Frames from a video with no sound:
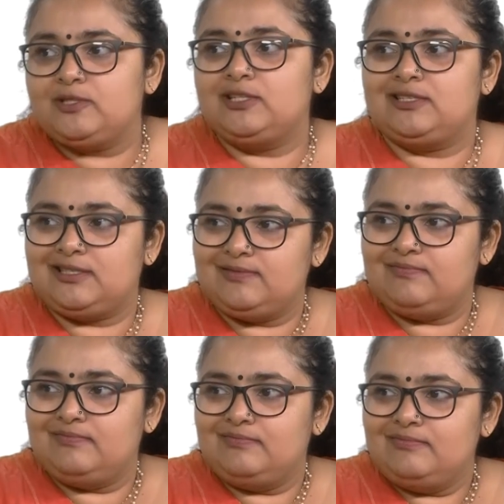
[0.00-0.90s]
It's
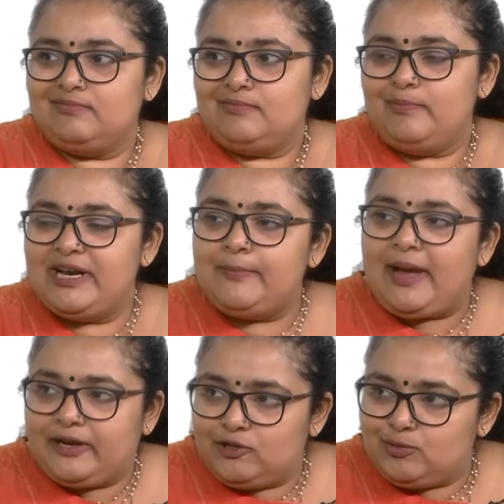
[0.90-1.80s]

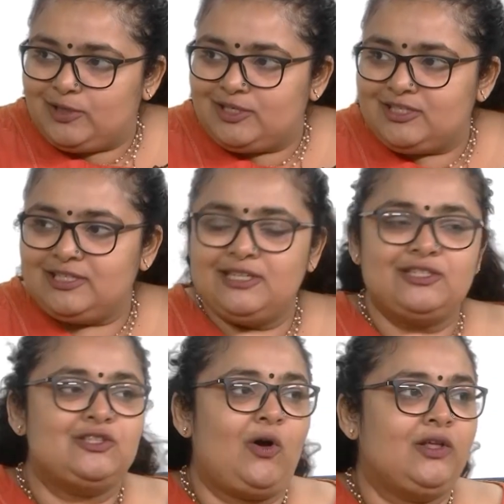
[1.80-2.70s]
mid-management. It's
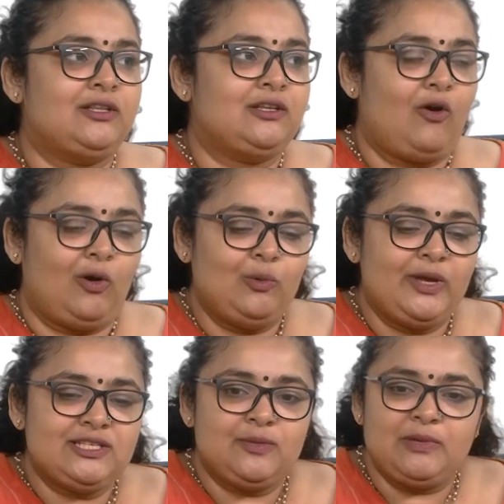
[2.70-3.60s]
not
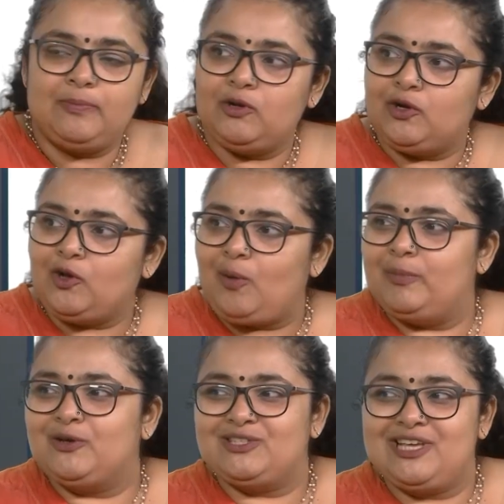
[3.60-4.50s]
always the people on top,
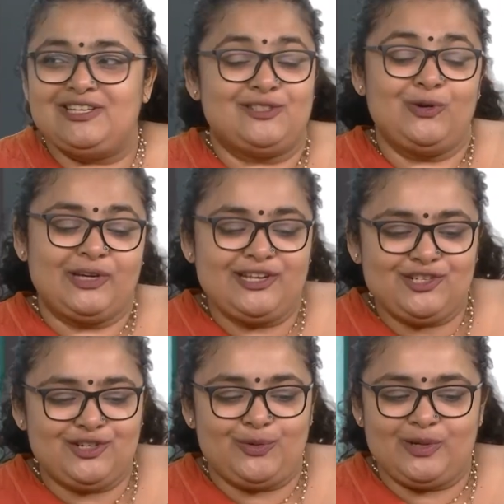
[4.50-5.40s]
because there is no
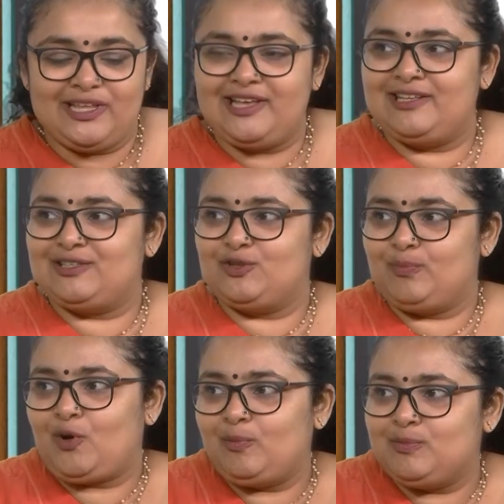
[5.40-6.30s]
tension over there, there's no
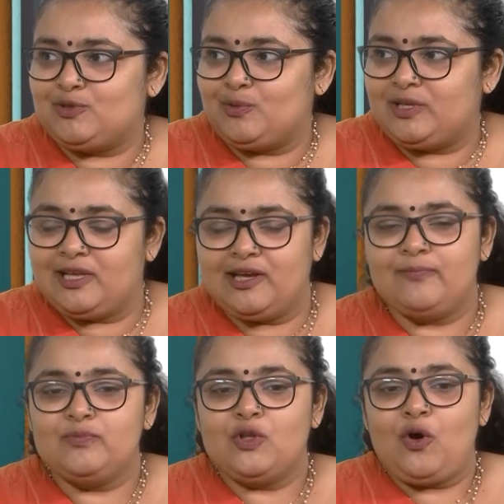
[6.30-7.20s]
problems over there,
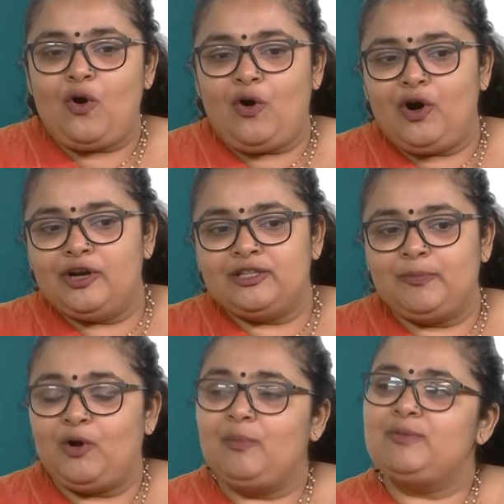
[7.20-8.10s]
or the
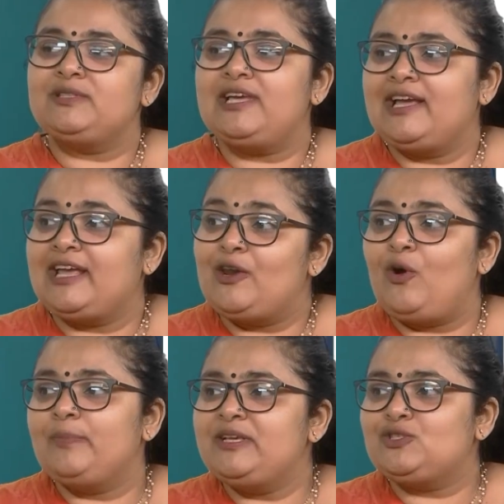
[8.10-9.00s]
problems there
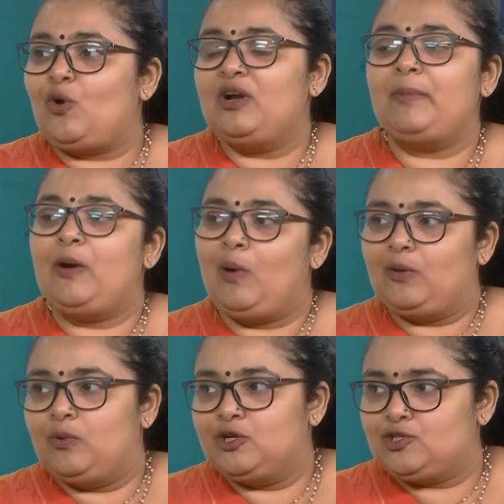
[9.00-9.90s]
cannot be solved by
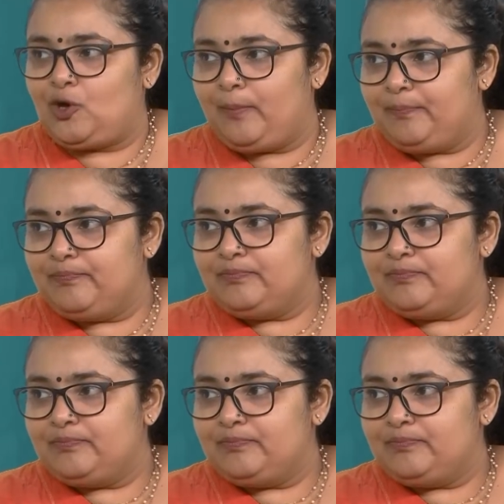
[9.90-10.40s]
one workshop.